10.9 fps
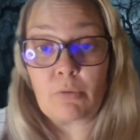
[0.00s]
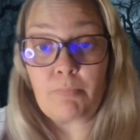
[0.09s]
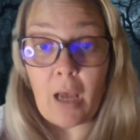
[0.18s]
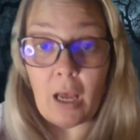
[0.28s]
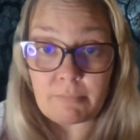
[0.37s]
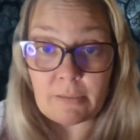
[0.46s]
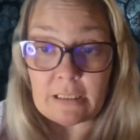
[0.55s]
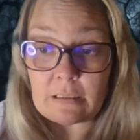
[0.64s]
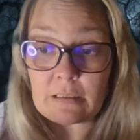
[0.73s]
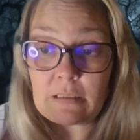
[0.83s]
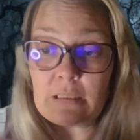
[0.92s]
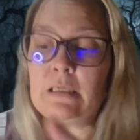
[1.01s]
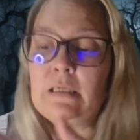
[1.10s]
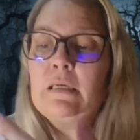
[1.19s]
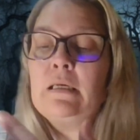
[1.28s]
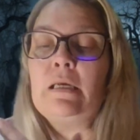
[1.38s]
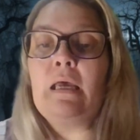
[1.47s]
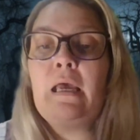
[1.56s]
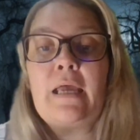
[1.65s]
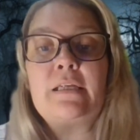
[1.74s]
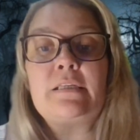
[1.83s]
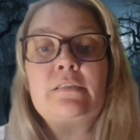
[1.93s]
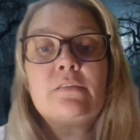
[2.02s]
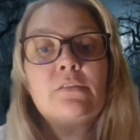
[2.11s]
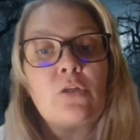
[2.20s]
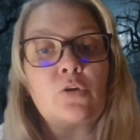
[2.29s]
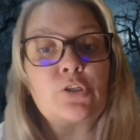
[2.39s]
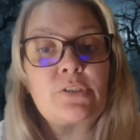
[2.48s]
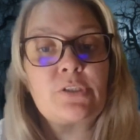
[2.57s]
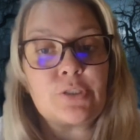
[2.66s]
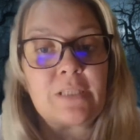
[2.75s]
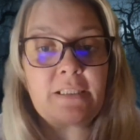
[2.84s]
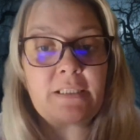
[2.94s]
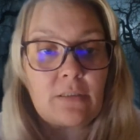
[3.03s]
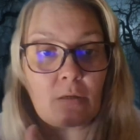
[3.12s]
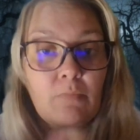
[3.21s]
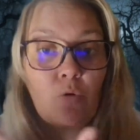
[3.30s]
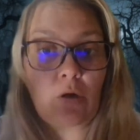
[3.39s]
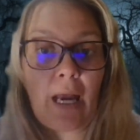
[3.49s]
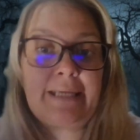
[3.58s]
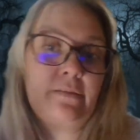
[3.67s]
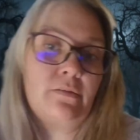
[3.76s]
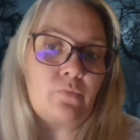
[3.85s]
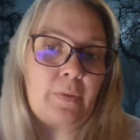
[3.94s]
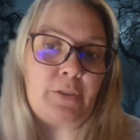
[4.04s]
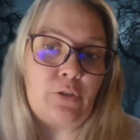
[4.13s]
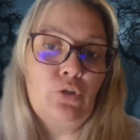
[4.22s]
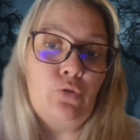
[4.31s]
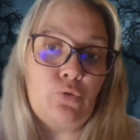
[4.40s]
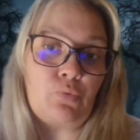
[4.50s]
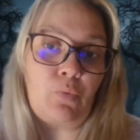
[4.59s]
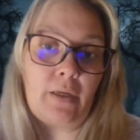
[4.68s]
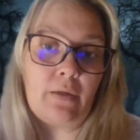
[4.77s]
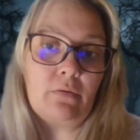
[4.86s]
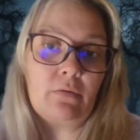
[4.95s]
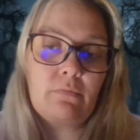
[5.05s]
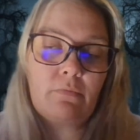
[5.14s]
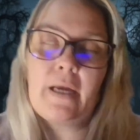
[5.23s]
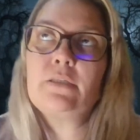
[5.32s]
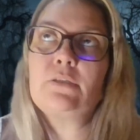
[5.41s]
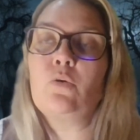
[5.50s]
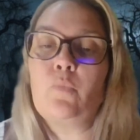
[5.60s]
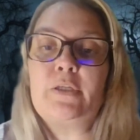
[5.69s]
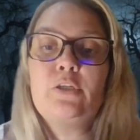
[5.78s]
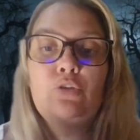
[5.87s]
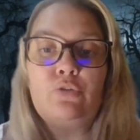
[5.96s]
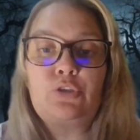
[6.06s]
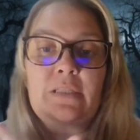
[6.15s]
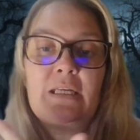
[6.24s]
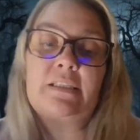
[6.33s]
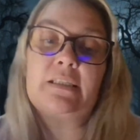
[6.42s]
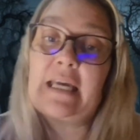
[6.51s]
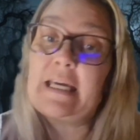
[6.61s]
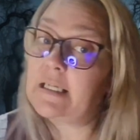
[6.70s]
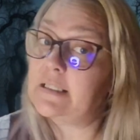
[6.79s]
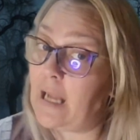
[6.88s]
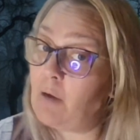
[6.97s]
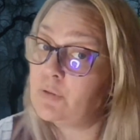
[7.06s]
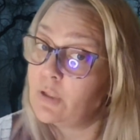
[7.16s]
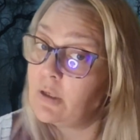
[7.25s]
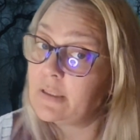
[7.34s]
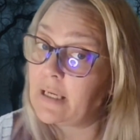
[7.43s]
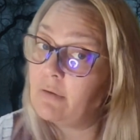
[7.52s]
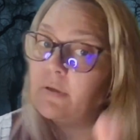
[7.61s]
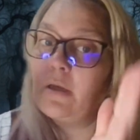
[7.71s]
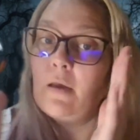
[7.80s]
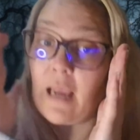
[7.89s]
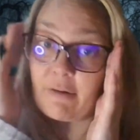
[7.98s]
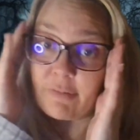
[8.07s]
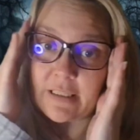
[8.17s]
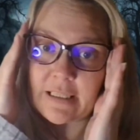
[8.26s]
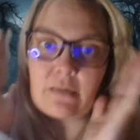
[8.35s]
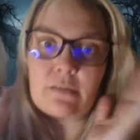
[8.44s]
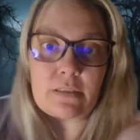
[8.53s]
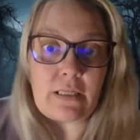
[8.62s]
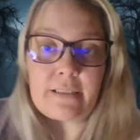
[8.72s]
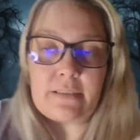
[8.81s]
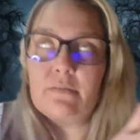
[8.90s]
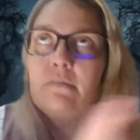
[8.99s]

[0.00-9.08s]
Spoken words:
public. And, your senses are more heightened when you lose one, right? So when you lose your sense of sight, because now it's dark out, everything else is heightened.